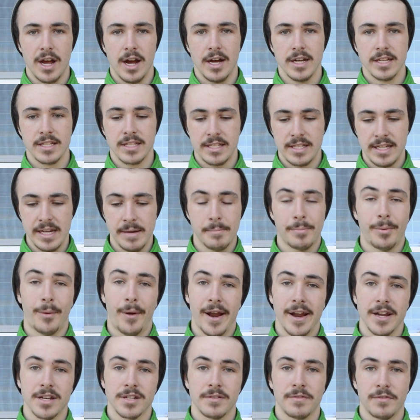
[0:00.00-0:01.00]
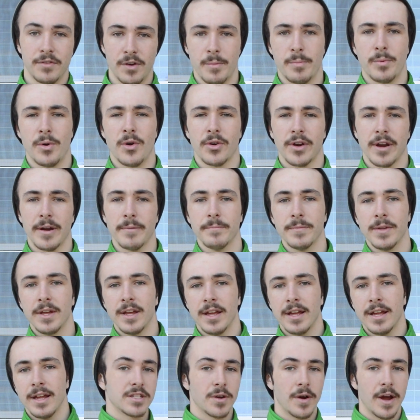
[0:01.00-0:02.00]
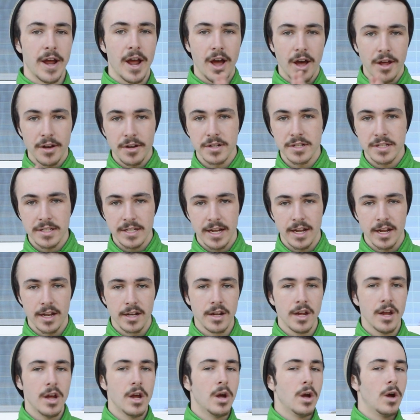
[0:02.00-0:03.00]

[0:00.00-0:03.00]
a steep price for a program. So I understand